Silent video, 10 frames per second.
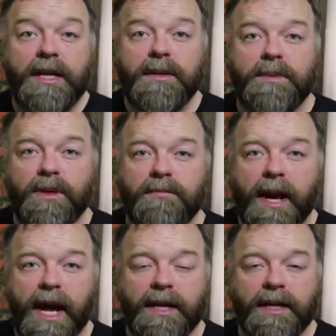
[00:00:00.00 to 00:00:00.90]
tips on
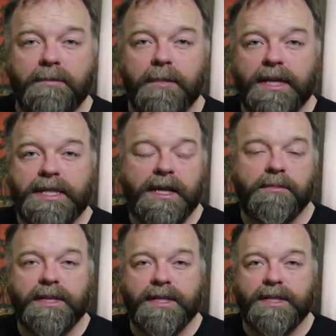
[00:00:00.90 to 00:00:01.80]
marketing,
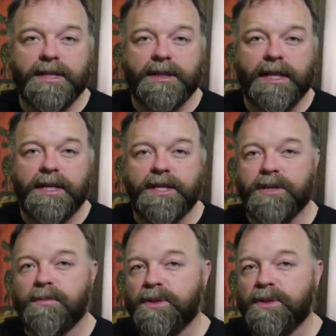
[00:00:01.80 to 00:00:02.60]
mindset, business and leadership,